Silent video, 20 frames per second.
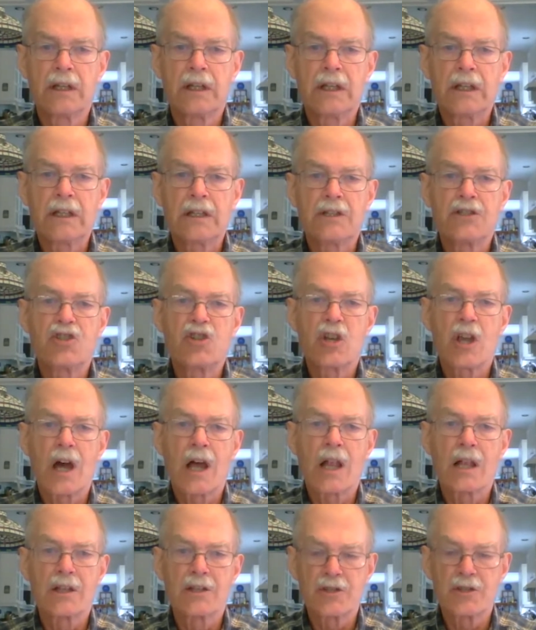in
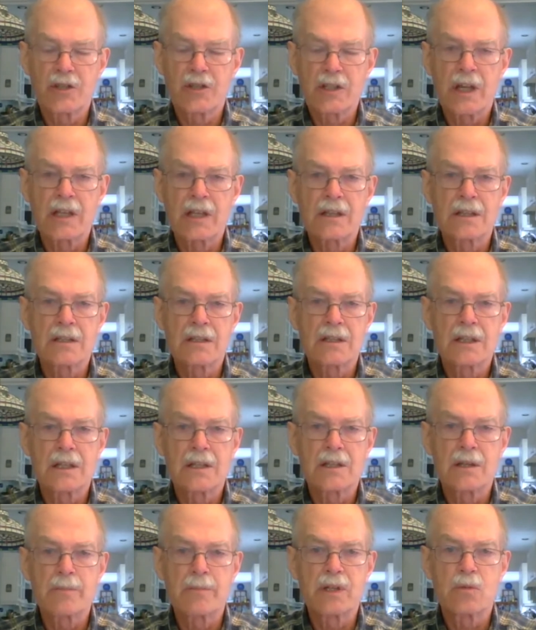geology
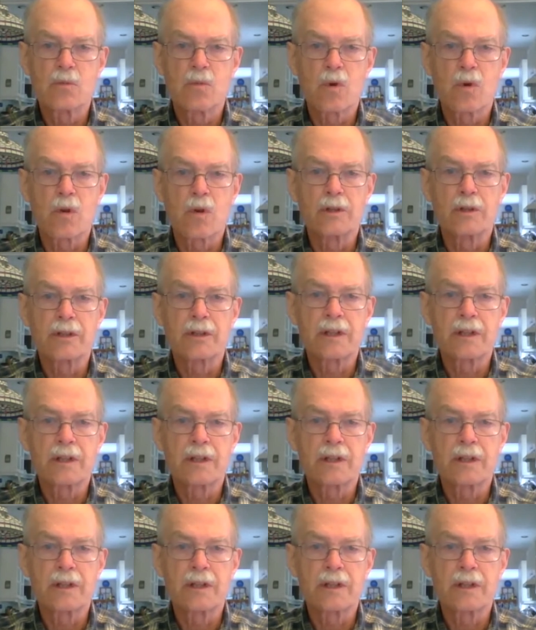and the big world.